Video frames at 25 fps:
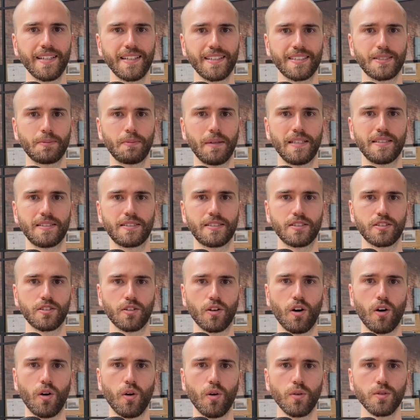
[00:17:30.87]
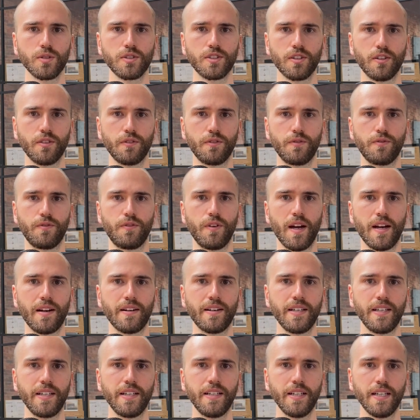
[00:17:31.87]
expenses are also
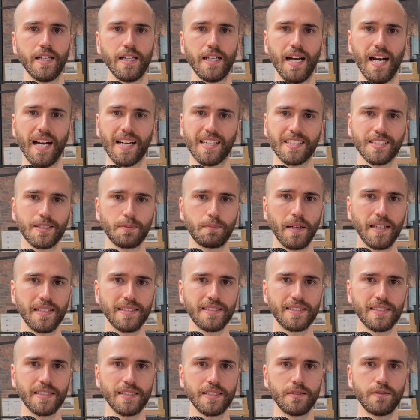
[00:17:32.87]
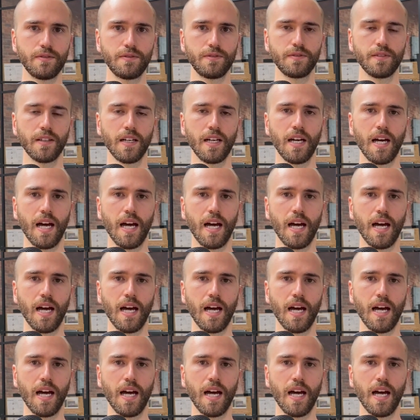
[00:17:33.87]
very expensive,